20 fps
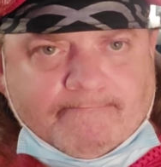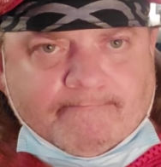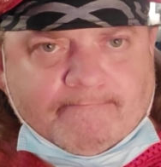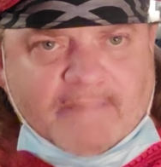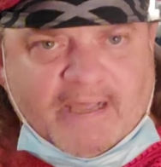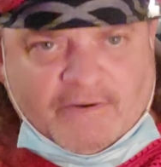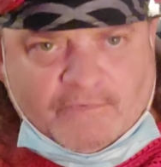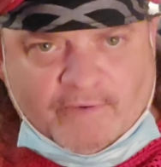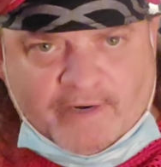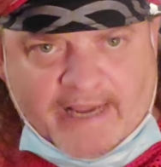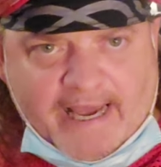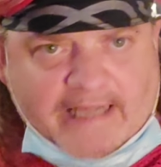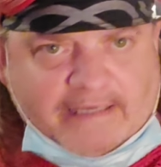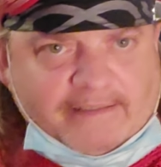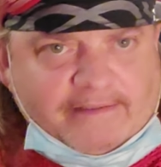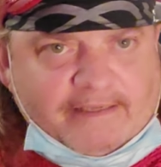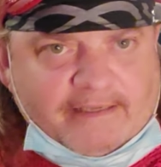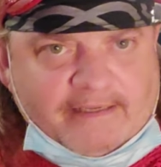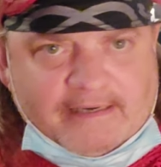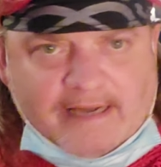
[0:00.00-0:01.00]
in
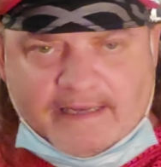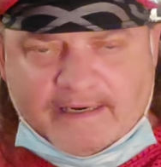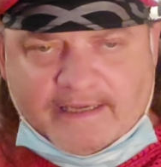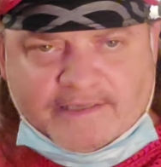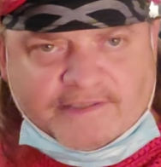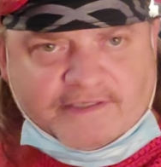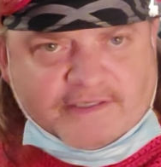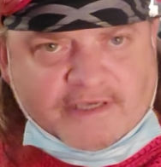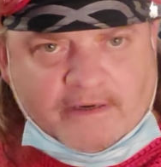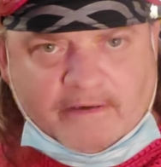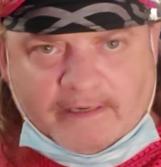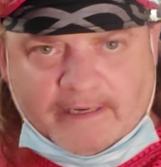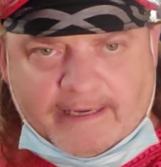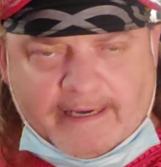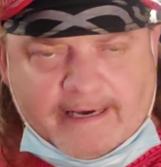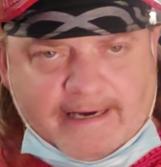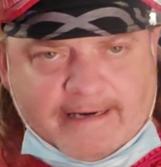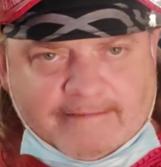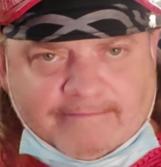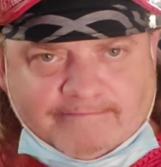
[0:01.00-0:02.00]
reality, not necessarily
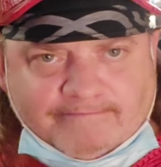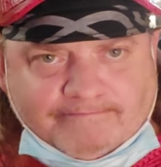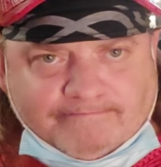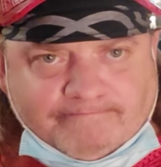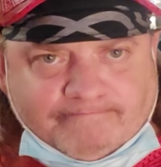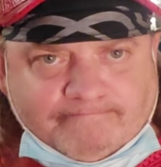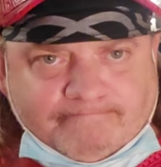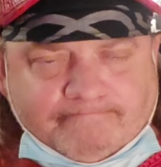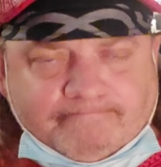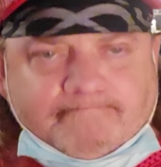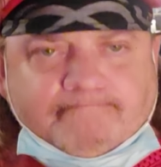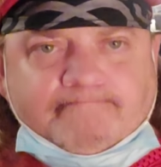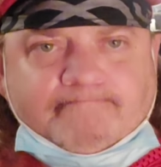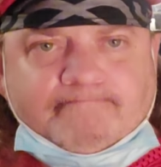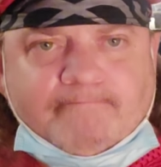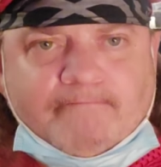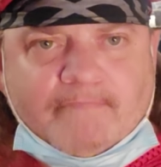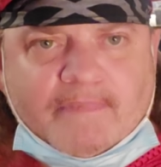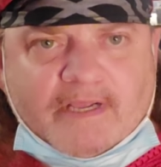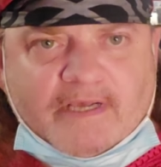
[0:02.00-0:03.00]

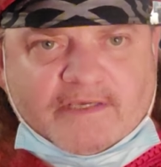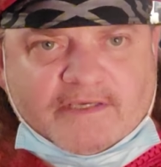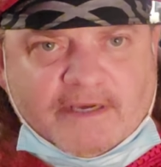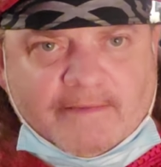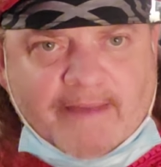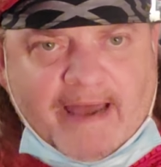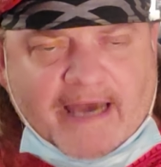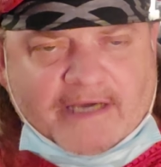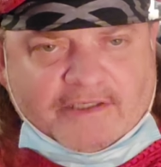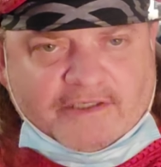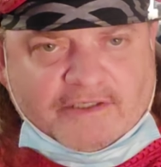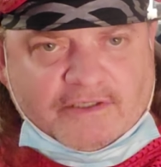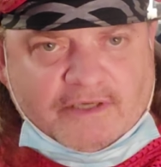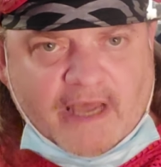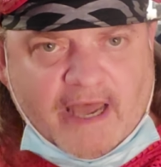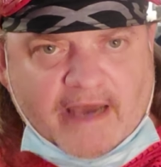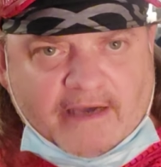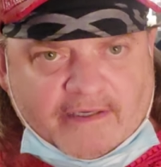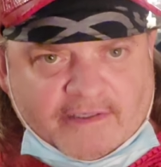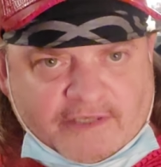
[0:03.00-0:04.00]
some
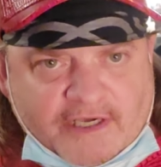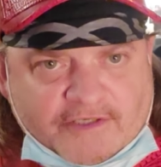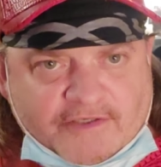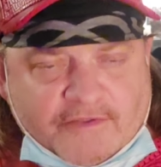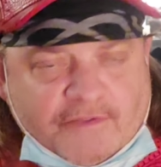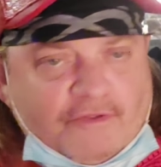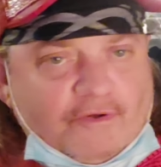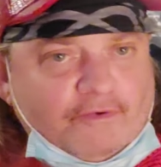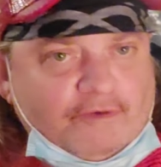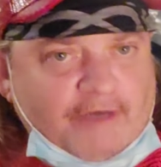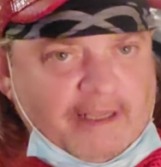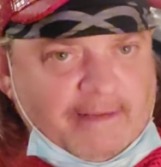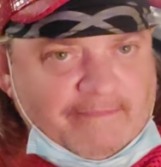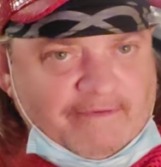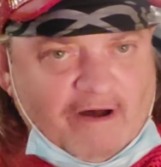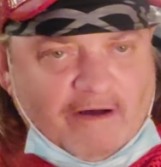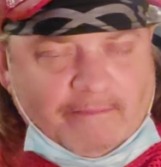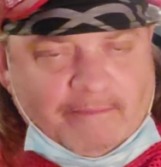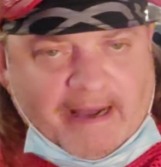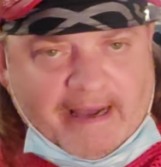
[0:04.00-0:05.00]
accusation through
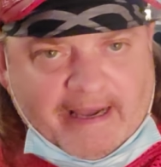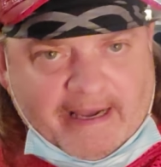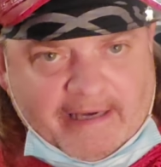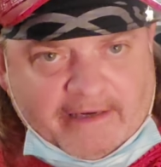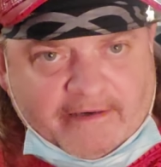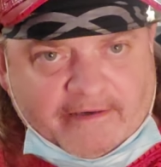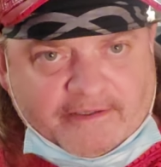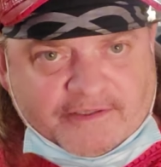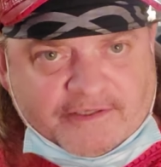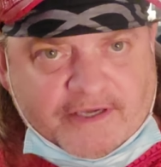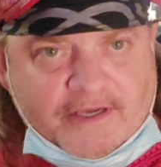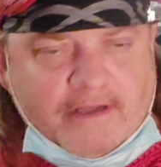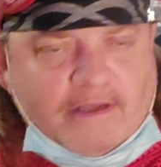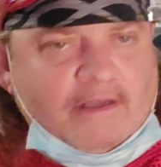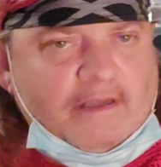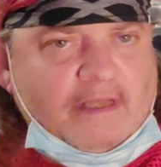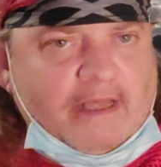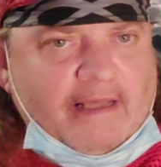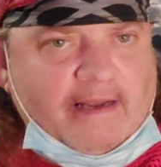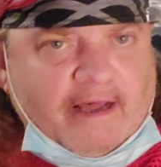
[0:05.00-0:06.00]
default by ignorance,
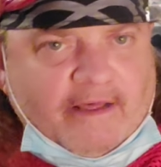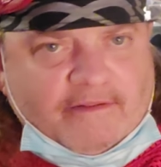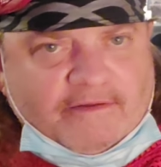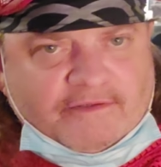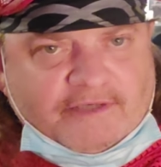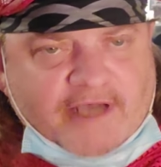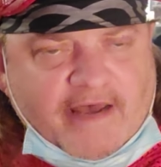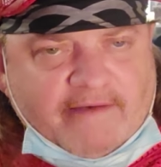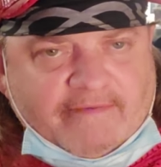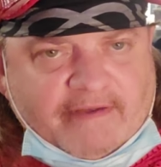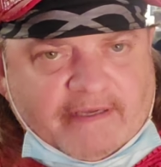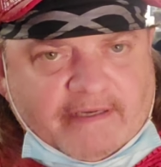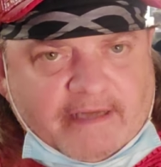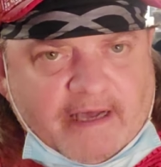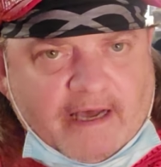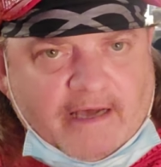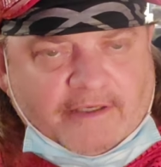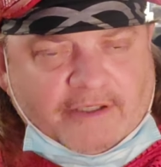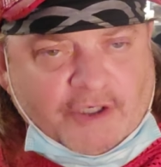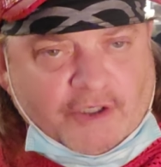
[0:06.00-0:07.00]
and others having
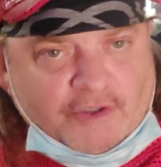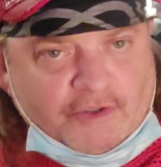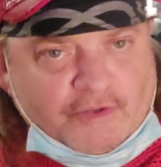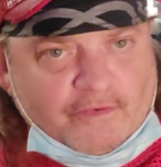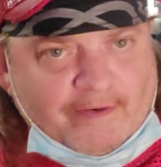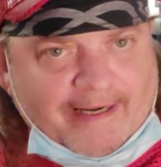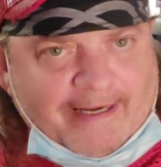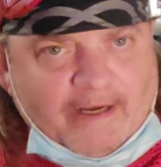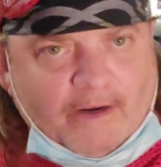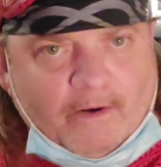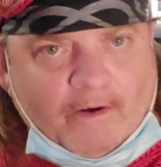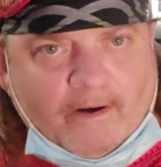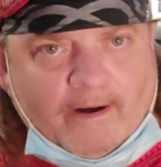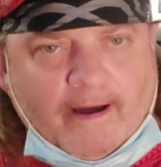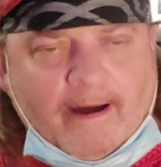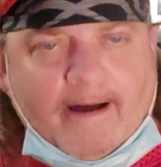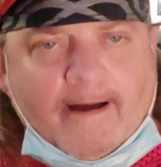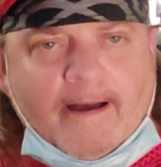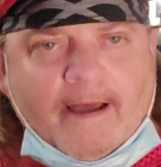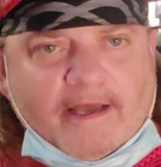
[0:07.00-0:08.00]
a usury
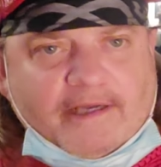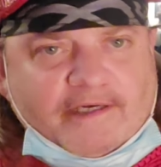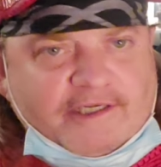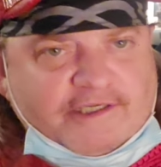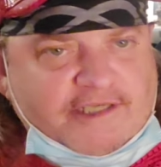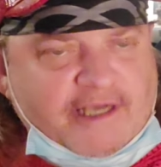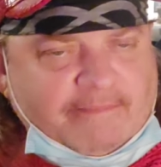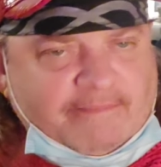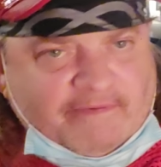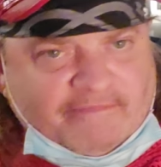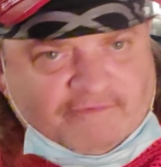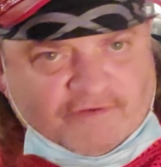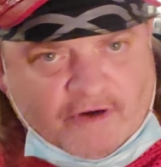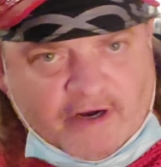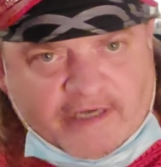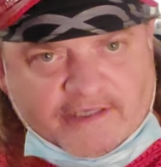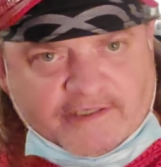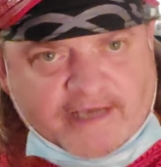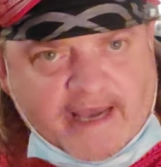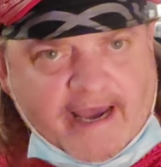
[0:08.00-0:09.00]
or Deceptive
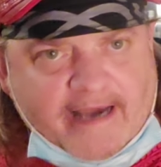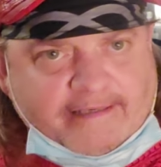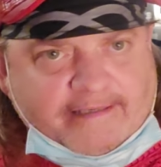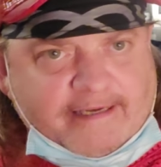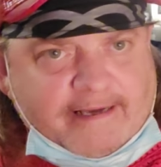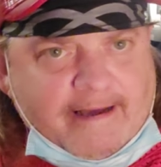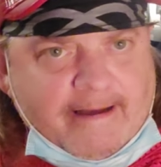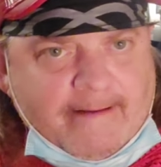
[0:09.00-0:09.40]
Trades Act,